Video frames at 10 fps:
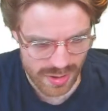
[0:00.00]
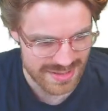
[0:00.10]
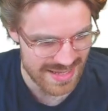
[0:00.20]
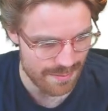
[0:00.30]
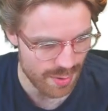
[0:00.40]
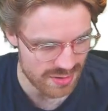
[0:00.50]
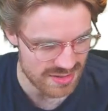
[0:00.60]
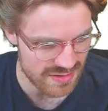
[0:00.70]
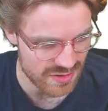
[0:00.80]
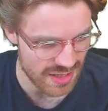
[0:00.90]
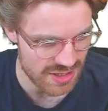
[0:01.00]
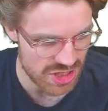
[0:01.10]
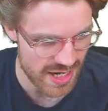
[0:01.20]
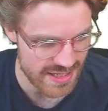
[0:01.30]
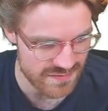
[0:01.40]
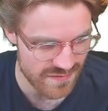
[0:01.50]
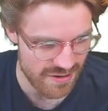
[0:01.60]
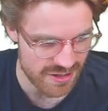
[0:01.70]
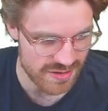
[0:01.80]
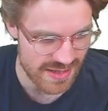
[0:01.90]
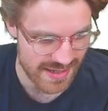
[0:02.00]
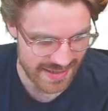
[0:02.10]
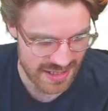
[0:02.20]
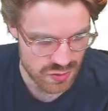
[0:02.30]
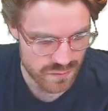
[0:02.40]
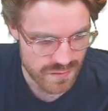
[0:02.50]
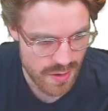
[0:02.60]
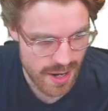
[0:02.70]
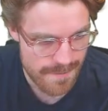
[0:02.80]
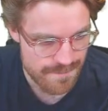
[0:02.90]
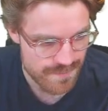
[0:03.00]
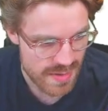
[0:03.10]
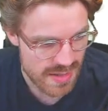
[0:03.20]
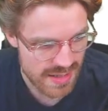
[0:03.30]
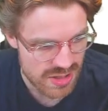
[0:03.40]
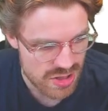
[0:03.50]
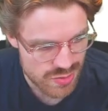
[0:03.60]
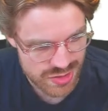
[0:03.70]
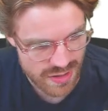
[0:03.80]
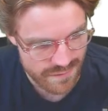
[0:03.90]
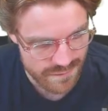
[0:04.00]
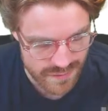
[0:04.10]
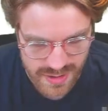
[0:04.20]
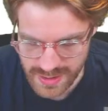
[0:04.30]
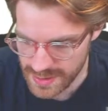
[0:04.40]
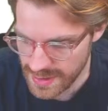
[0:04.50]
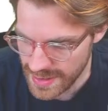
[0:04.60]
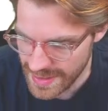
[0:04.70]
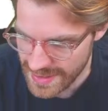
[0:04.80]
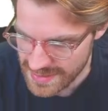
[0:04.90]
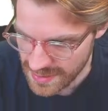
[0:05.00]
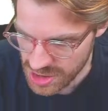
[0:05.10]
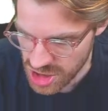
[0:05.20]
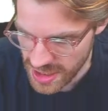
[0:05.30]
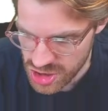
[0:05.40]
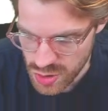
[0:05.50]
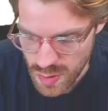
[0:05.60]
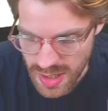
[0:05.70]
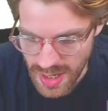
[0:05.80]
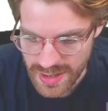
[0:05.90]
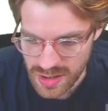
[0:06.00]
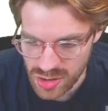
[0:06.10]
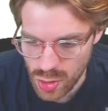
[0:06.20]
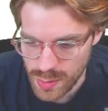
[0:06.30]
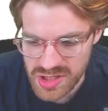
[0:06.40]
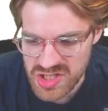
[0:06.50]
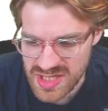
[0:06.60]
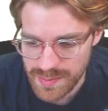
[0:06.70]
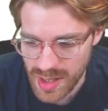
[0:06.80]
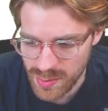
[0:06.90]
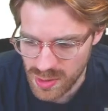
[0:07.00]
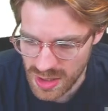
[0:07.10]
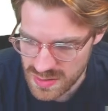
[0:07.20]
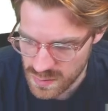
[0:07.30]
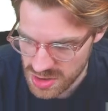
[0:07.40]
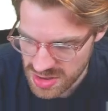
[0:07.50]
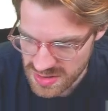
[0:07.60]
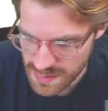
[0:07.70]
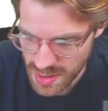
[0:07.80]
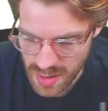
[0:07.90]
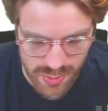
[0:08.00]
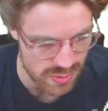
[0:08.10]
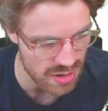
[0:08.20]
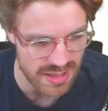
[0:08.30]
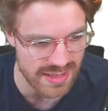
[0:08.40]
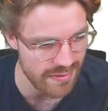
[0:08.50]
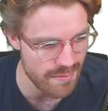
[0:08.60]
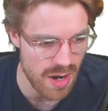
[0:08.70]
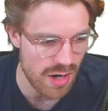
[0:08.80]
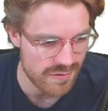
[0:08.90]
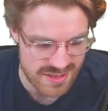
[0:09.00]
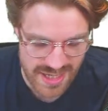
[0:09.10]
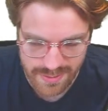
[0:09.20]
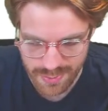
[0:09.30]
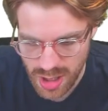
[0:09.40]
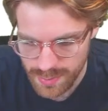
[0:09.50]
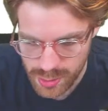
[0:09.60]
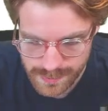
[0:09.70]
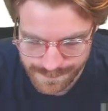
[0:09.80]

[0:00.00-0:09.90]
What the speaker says: is that positive colour change? Very good there, casual viewer. And Yusuf, it is going to change to lilac. Or we could just say purple, guys. We could just say purple. You're going to get the mark for saying purple.